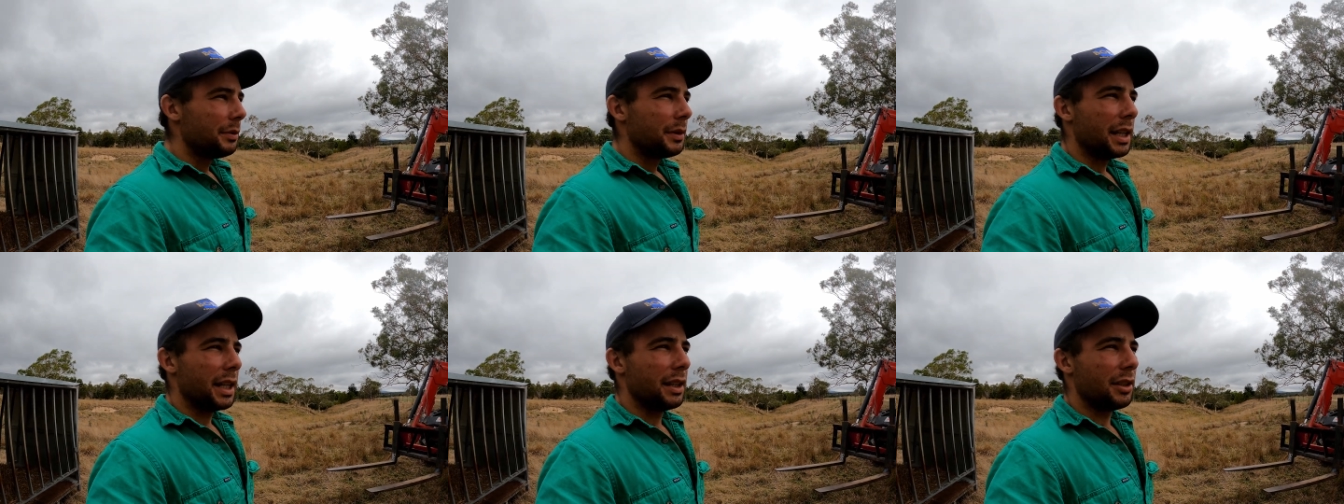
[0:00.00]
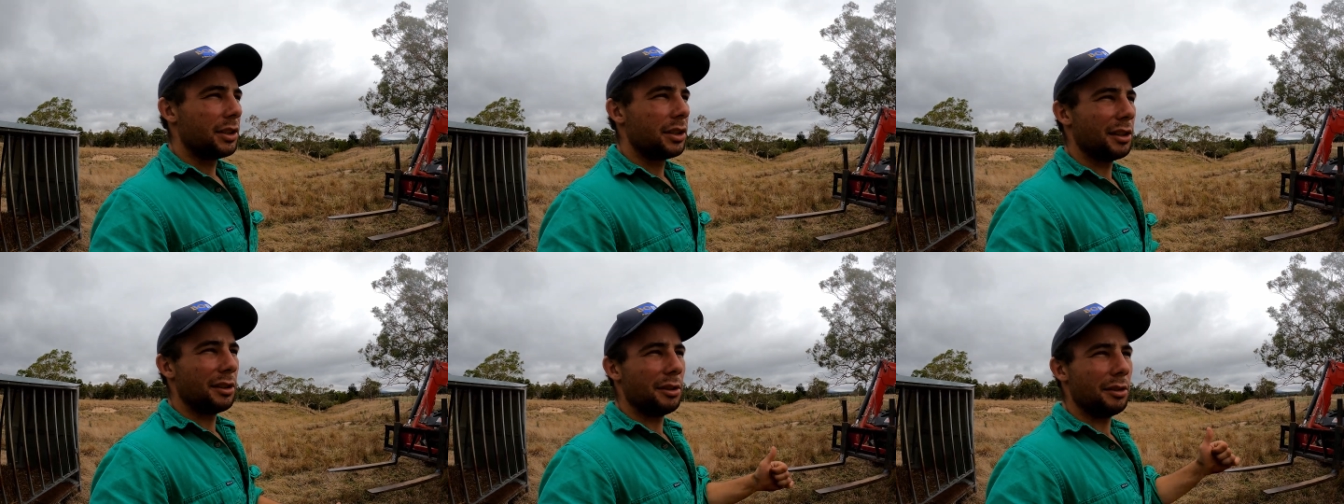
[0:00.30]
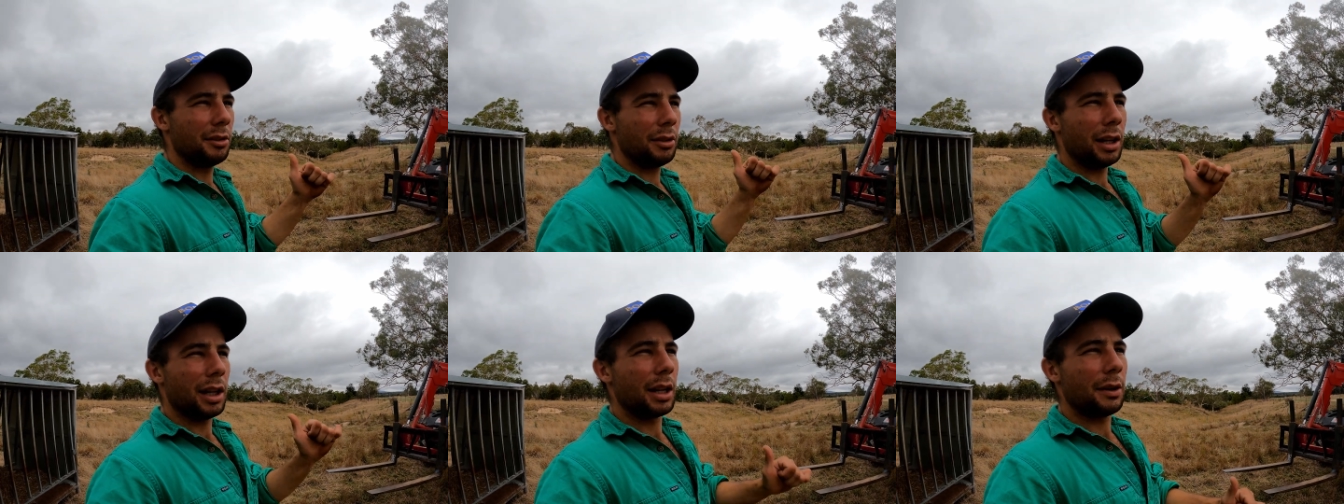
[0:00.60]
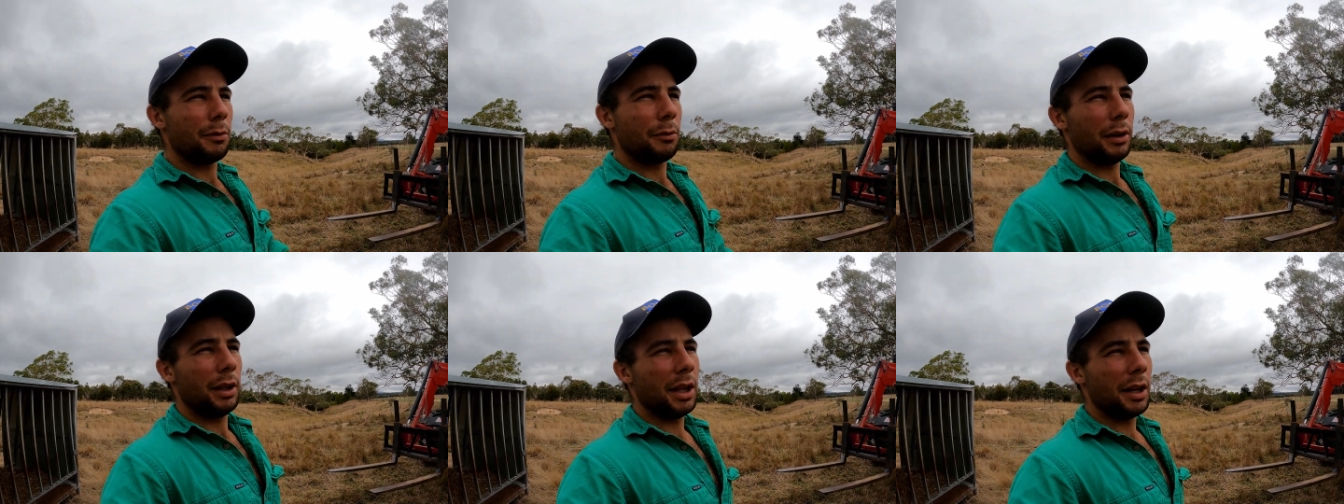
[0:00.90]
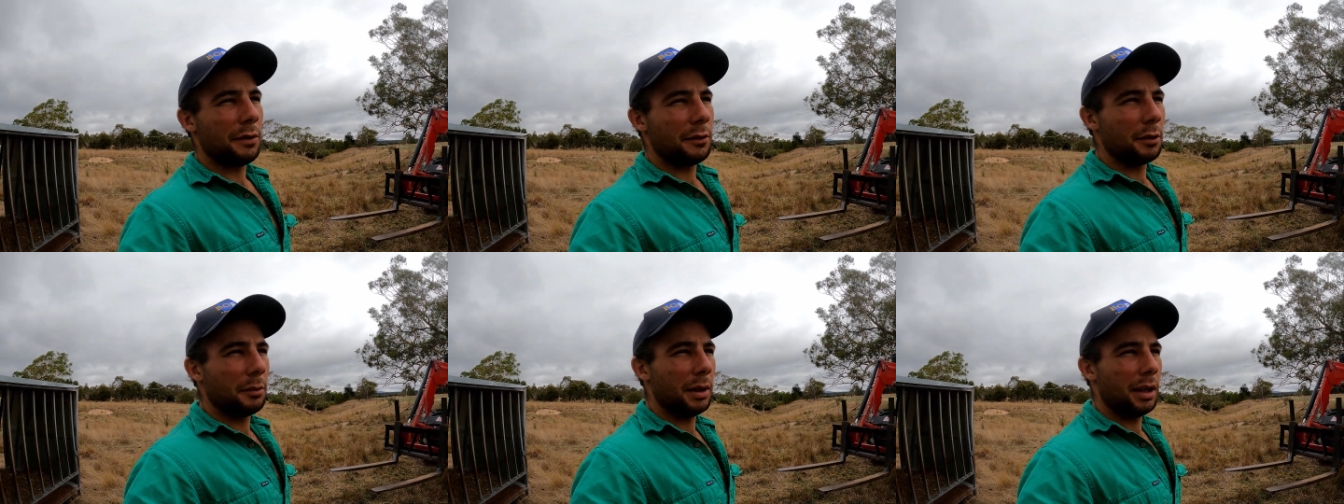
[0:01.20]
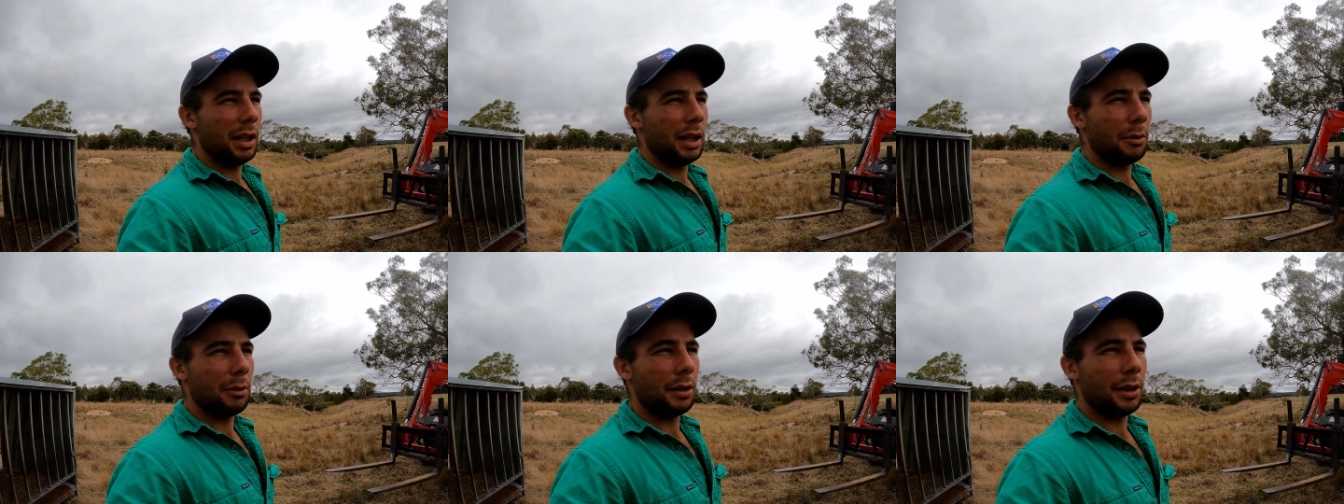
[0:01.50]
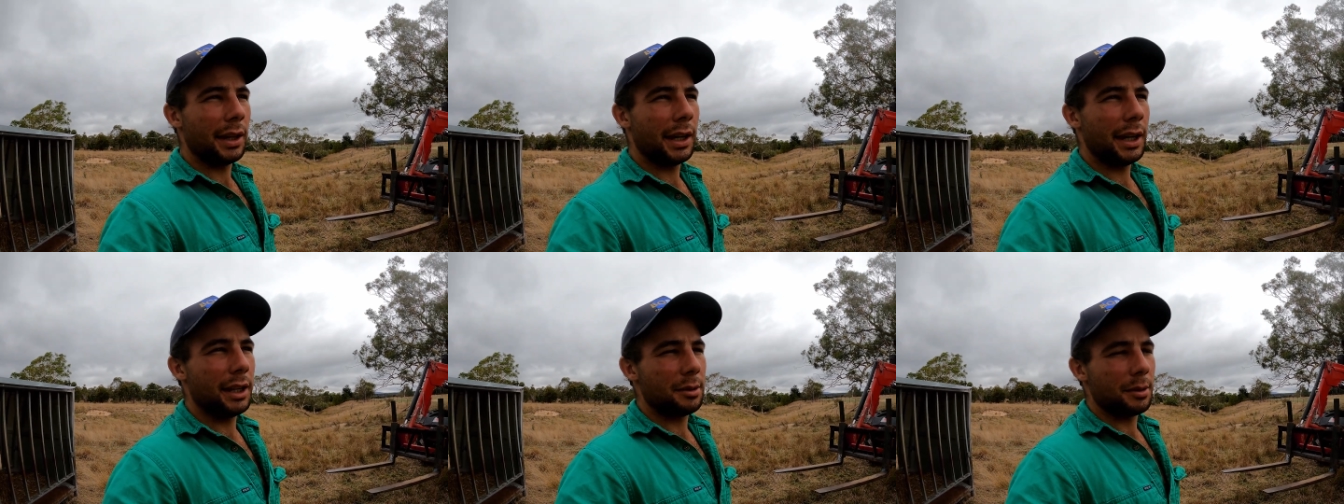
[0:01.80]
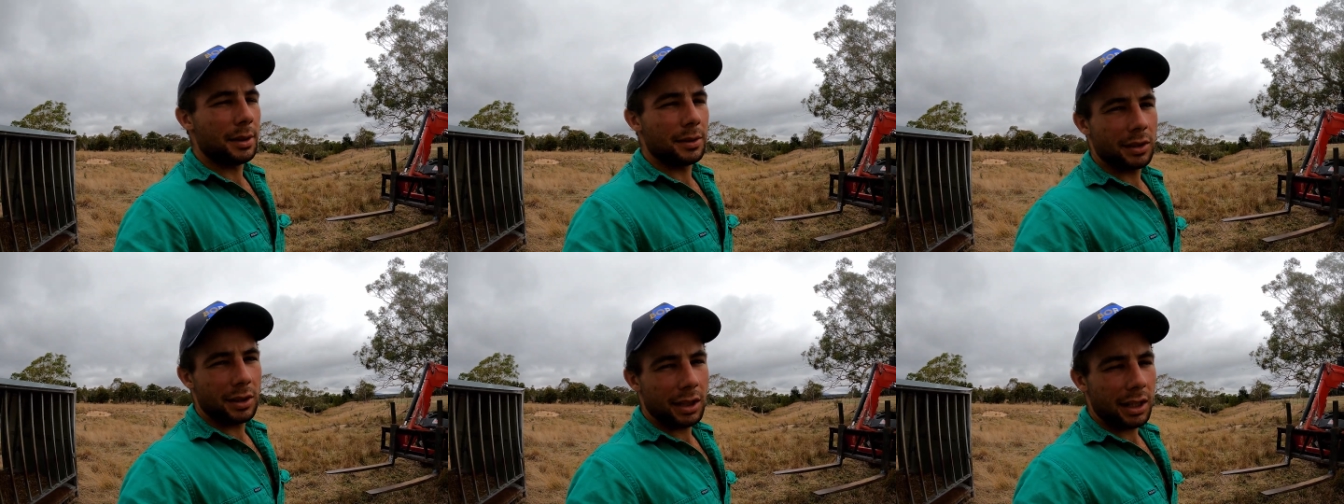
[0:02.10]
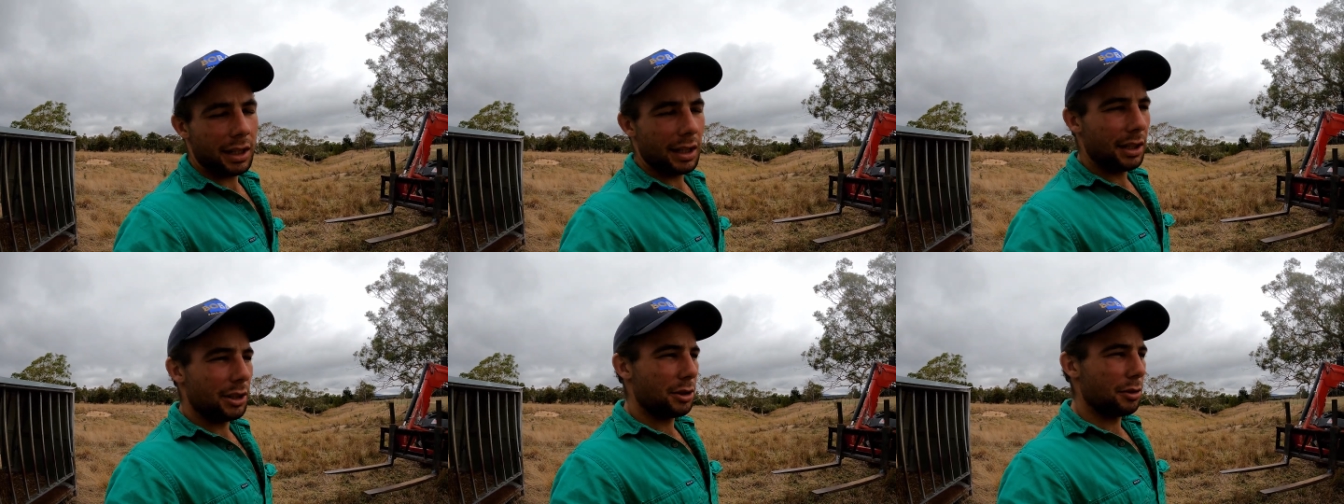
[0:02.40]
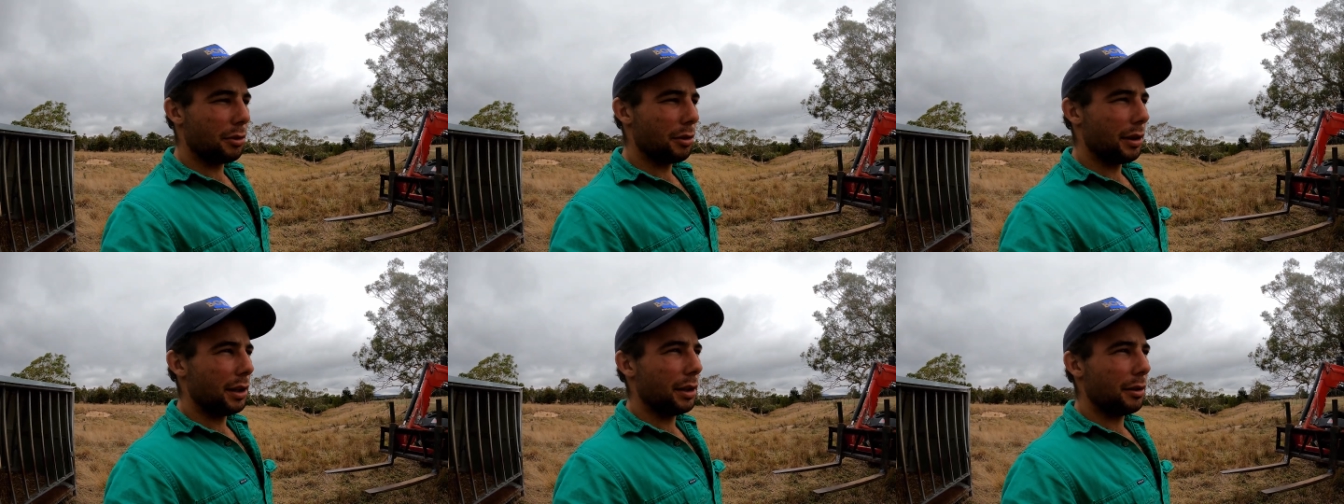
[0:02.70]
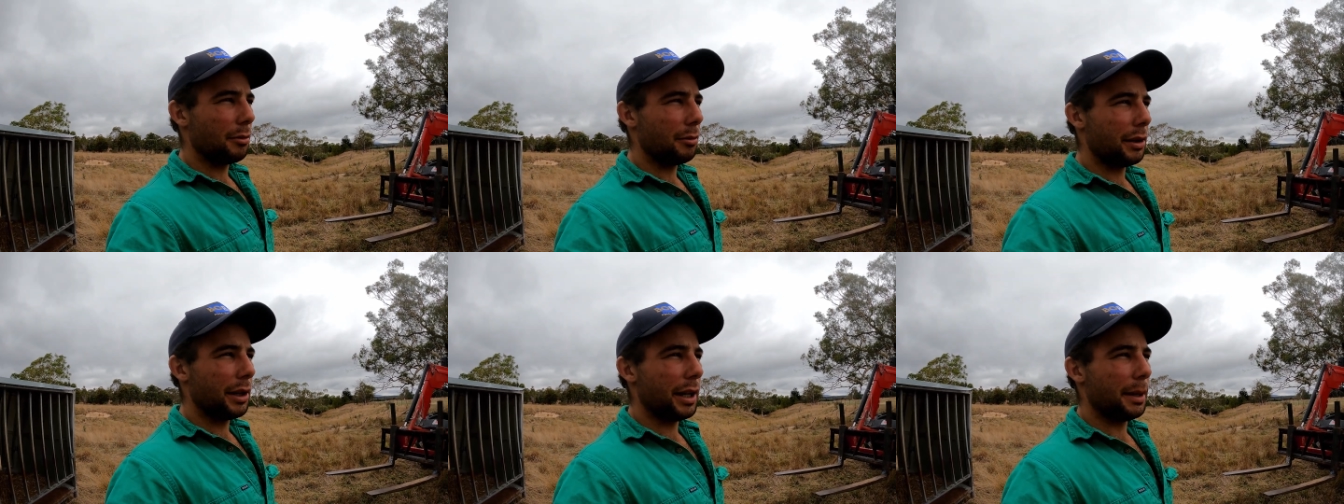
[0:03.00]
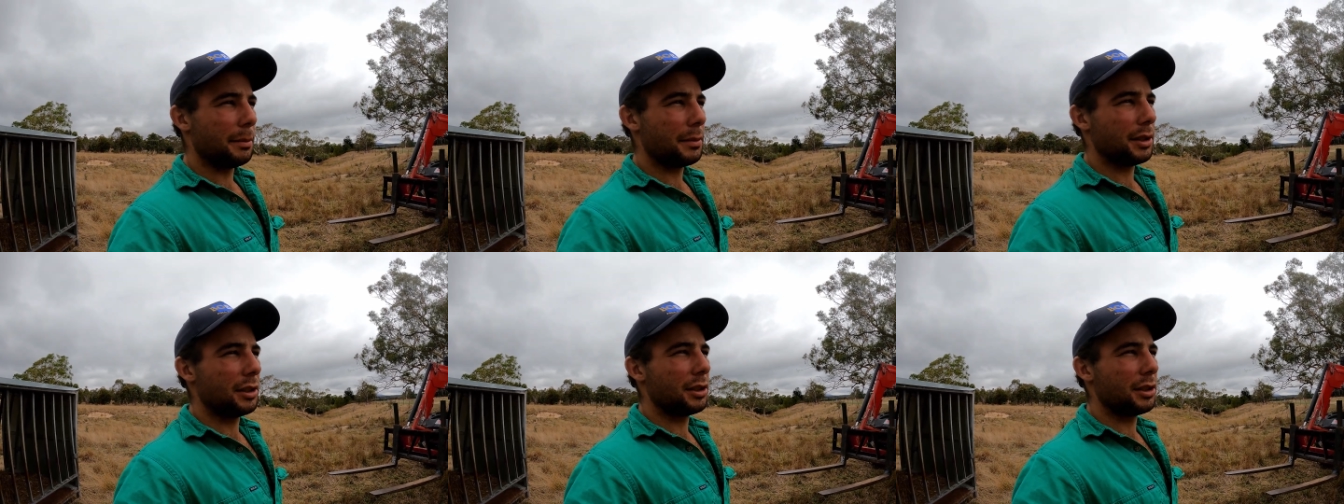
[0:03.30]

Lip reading: And two, like if we left them in here with these ones that are getting joined, the rams,